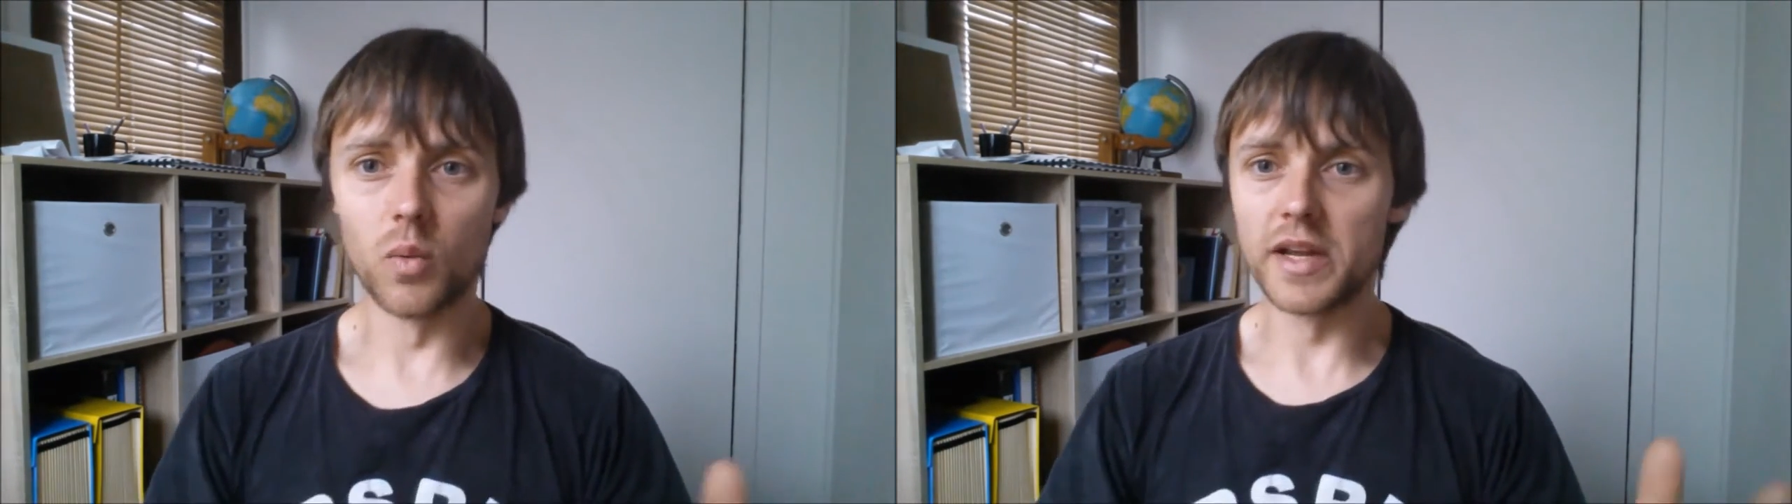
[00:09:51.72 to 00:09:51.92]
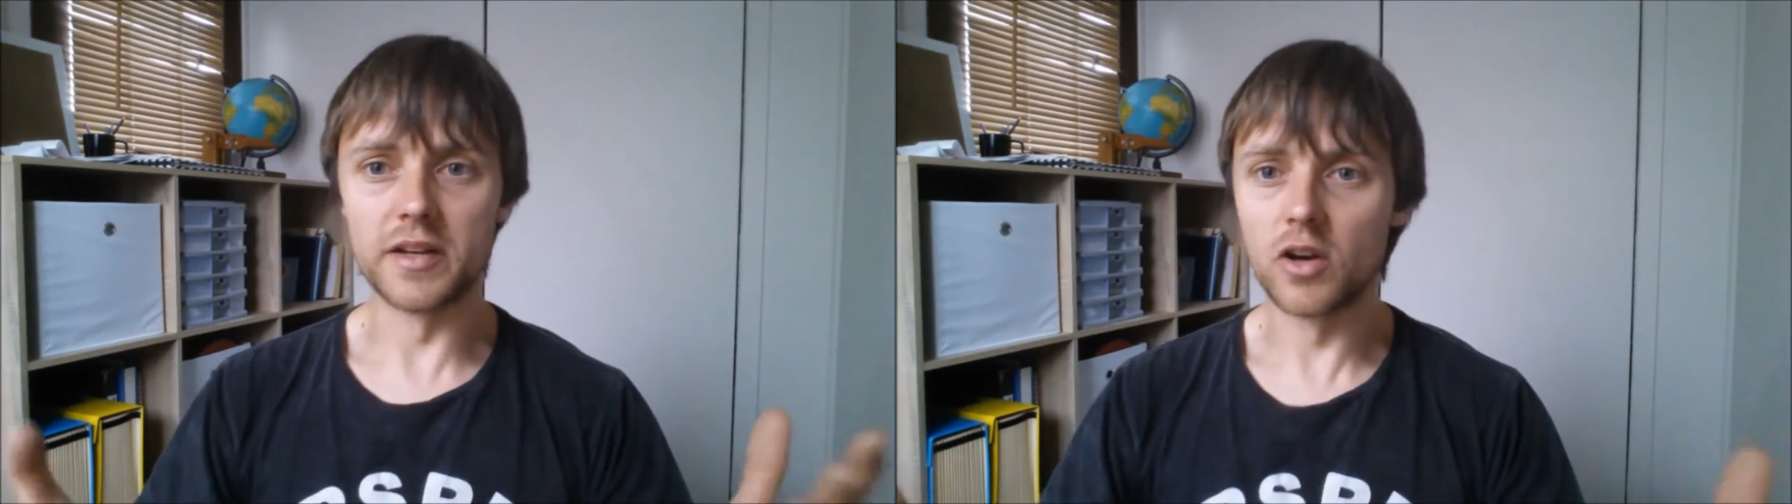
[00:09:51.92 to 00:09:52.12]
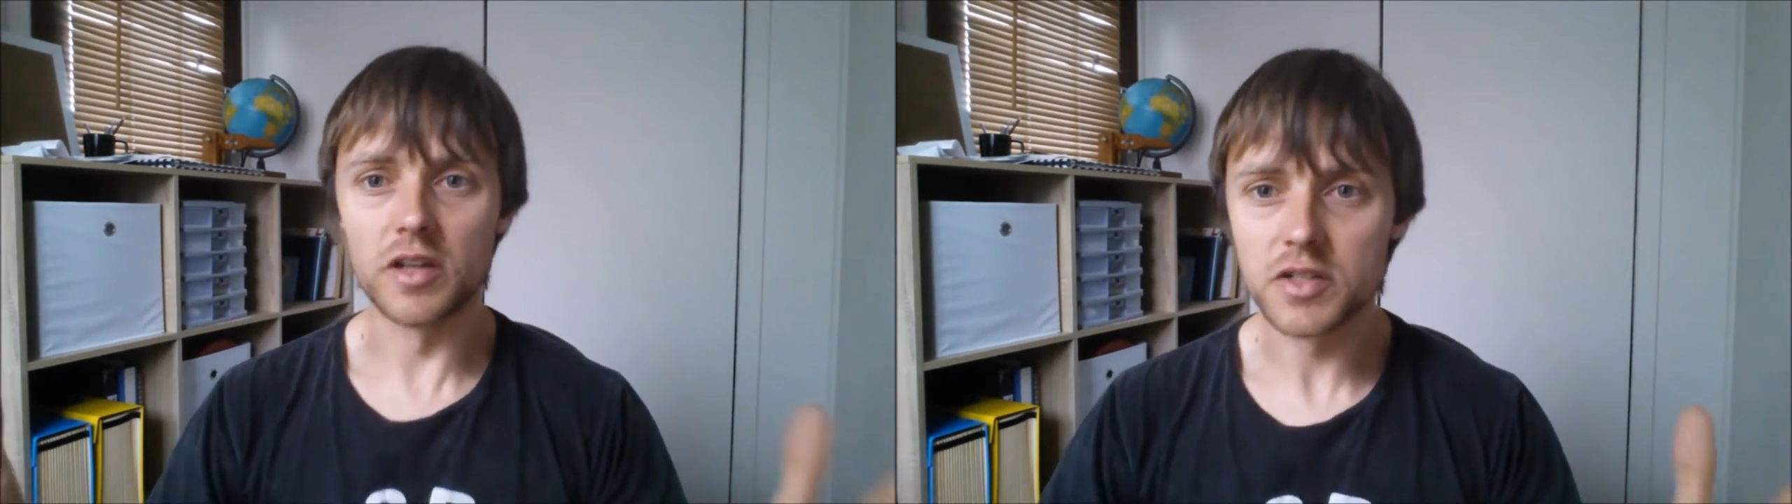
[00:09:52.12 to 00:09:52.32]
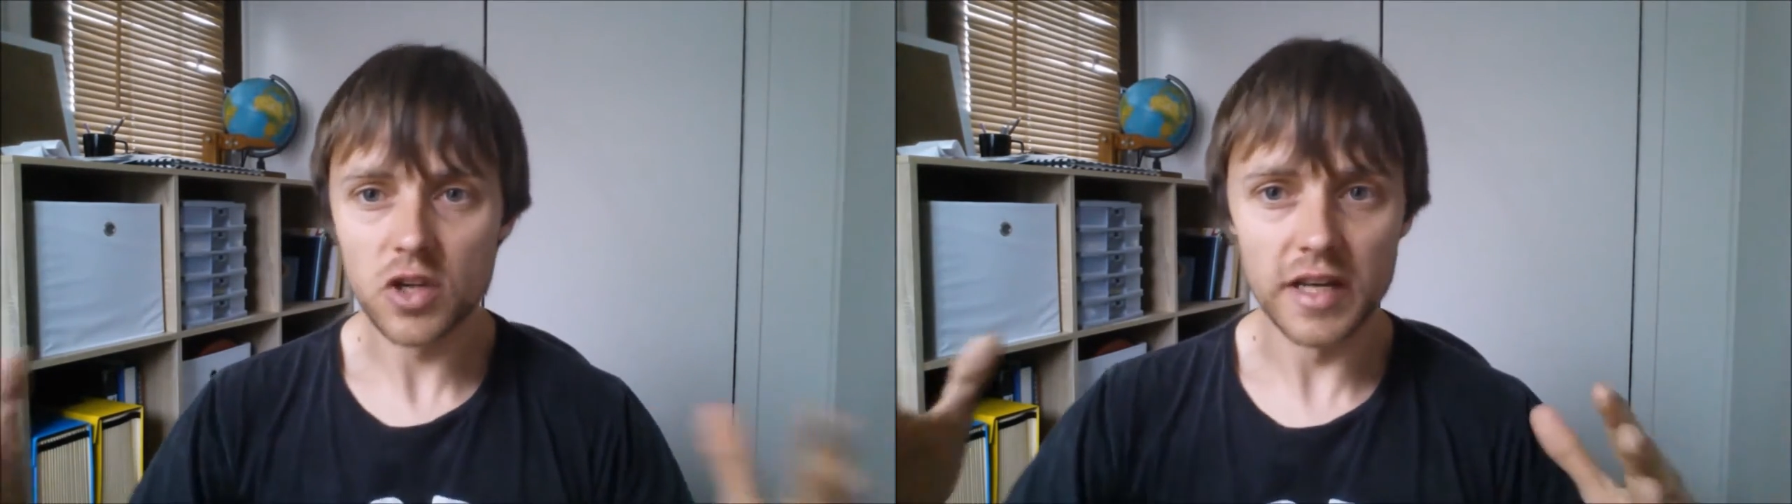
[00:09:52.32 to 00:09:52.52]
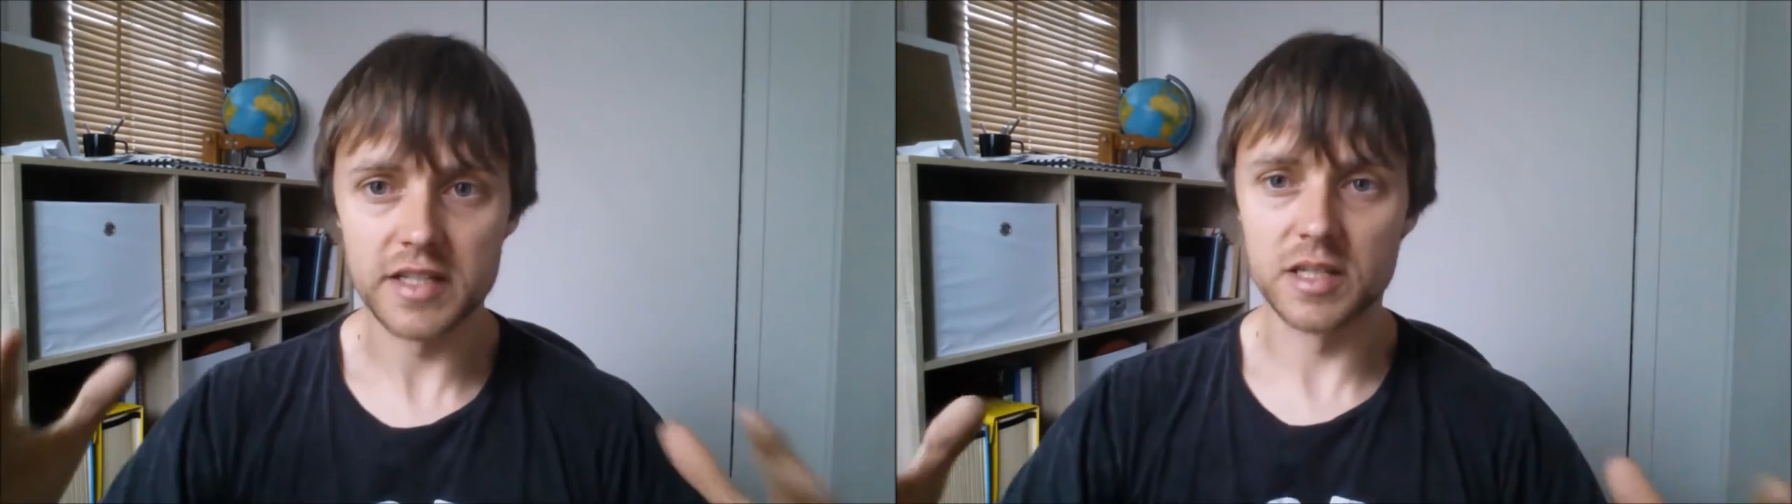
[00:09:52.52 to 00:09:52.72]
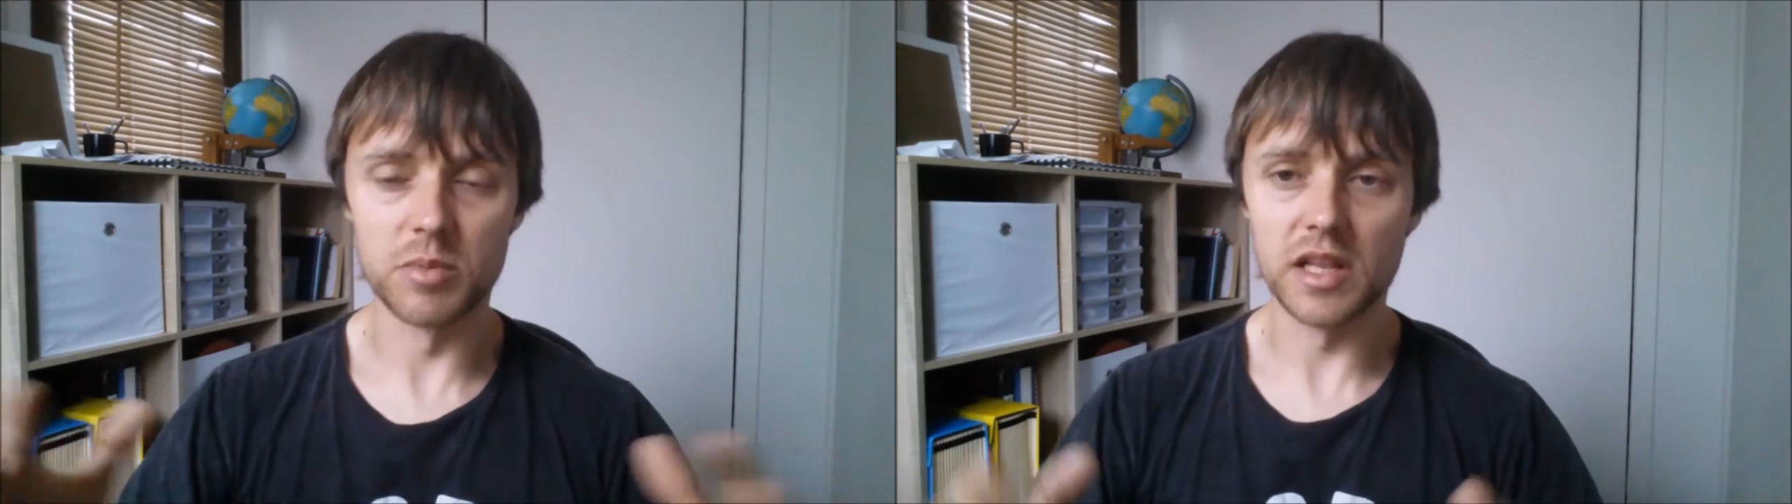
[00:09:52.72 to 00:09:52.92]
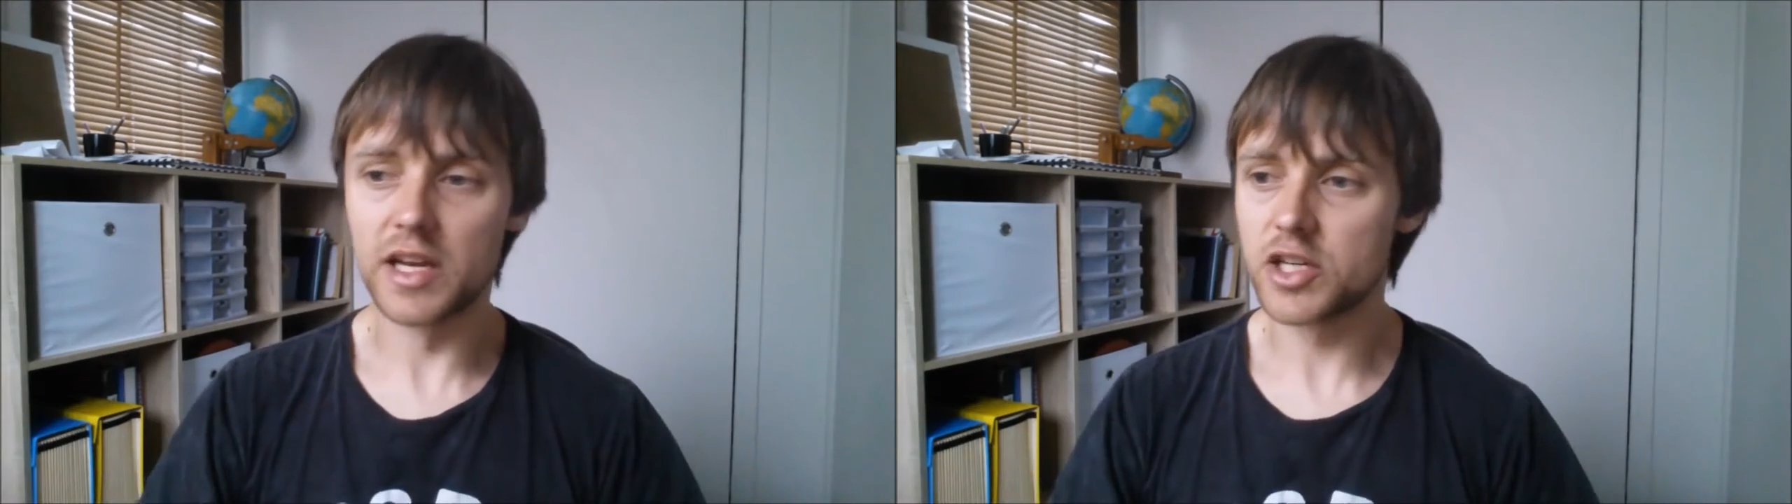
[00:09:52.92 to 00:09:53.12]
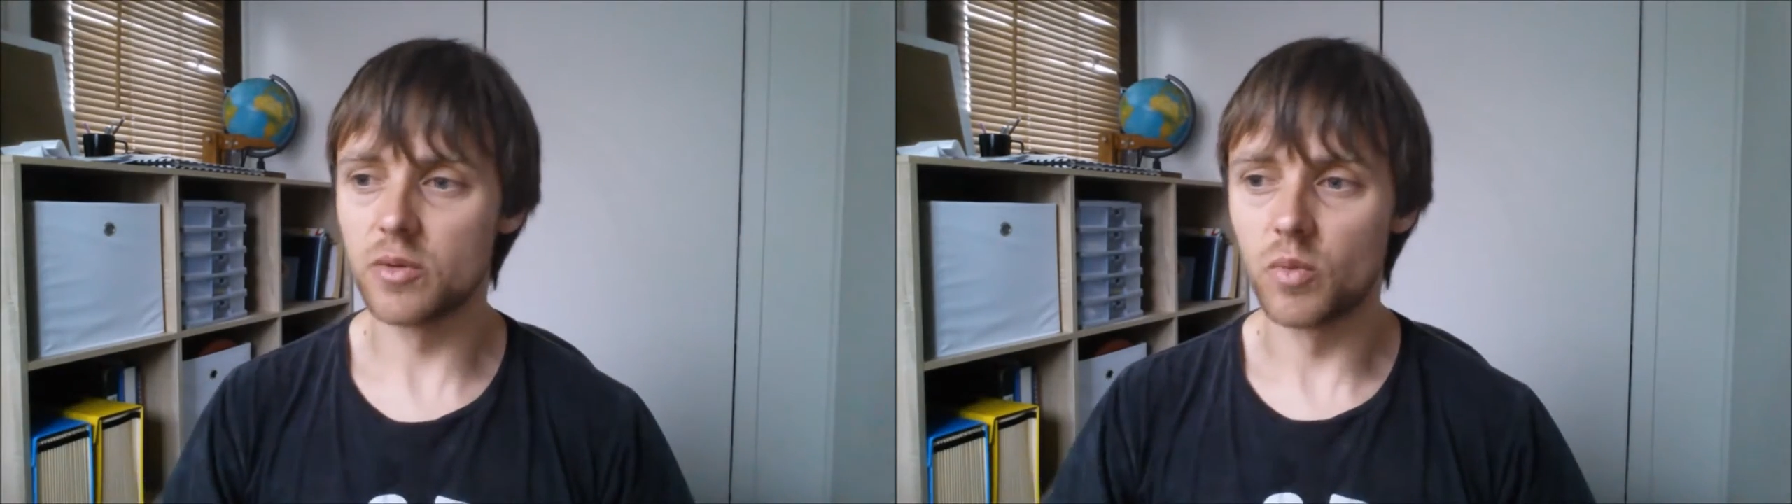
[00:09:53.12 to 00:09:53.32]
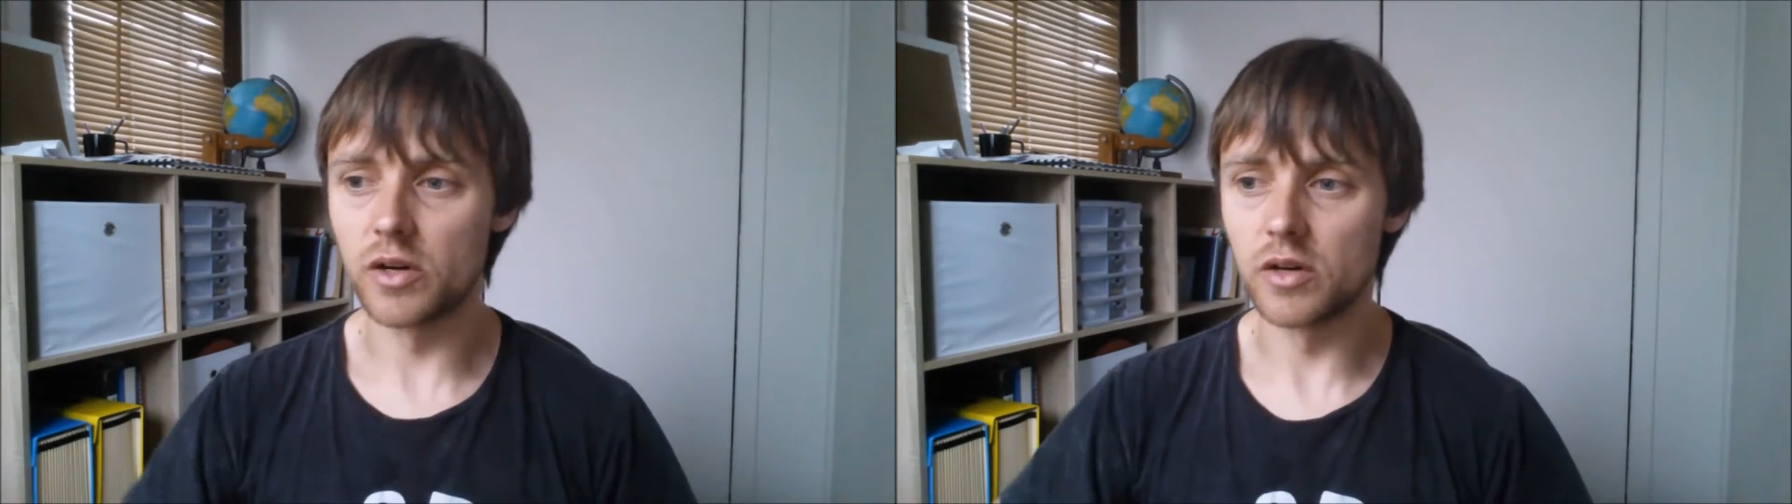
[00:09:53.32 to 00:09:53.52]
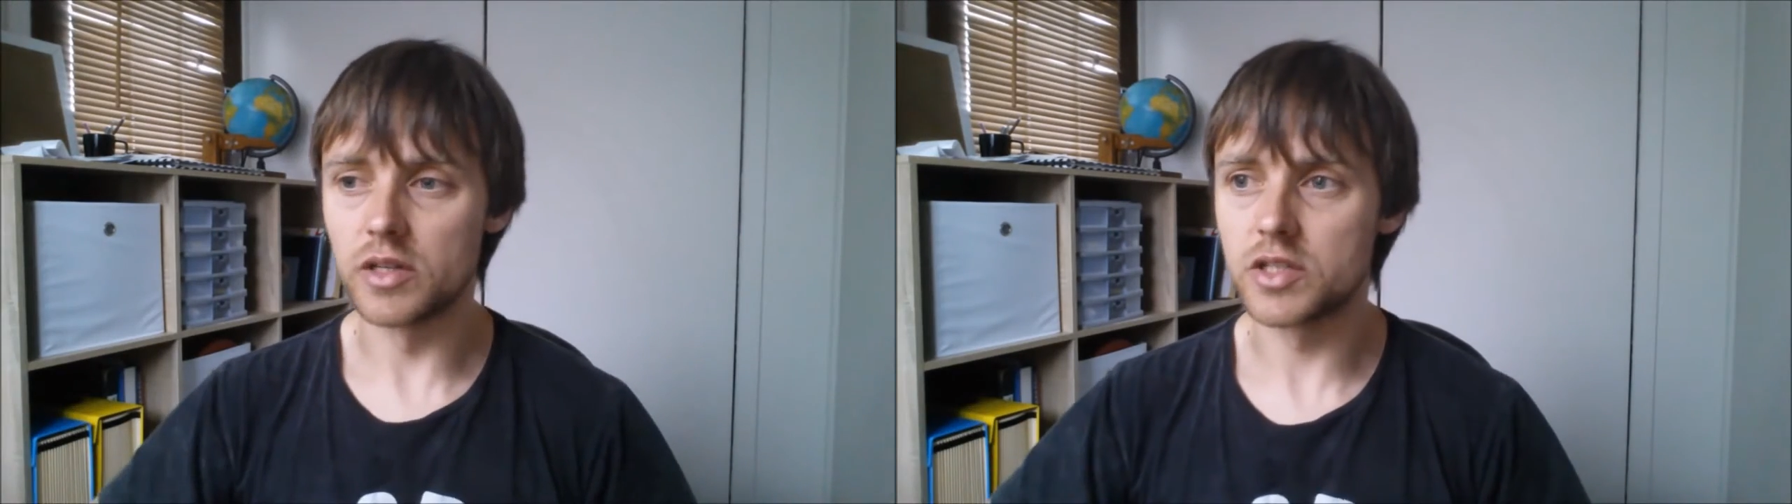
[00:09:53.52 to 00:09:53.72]
We are not inside a simulation
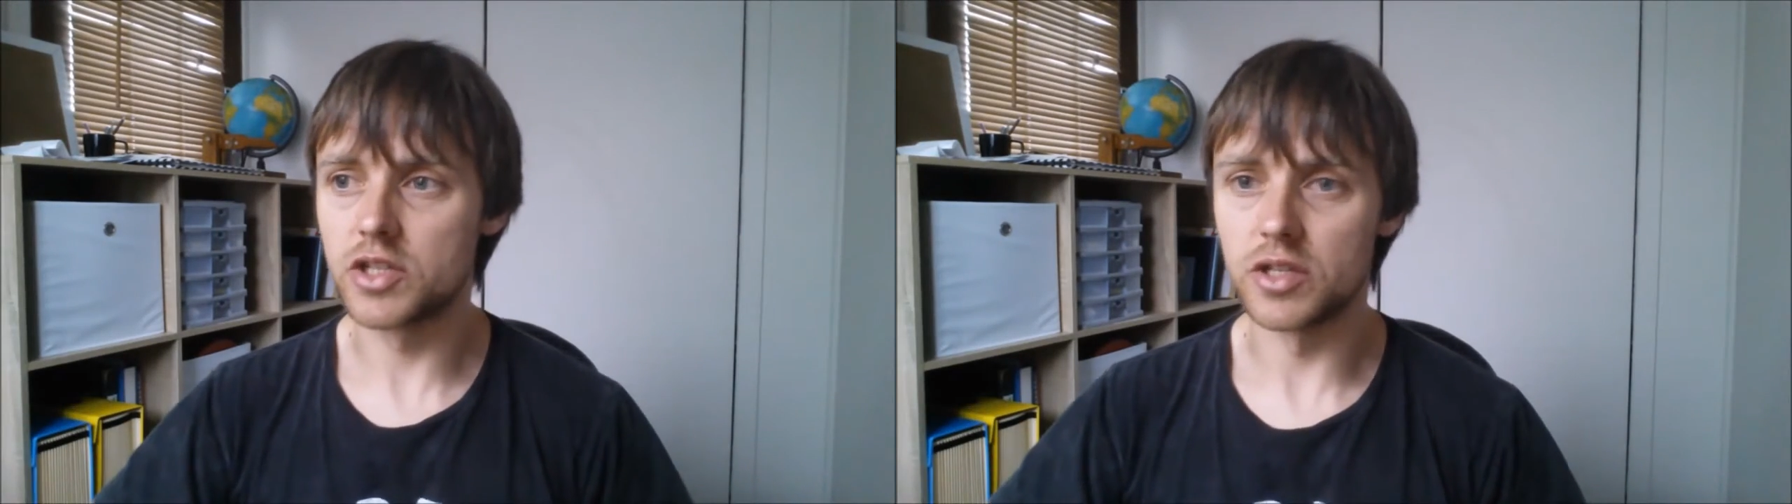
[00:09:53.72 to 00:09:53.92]
where it's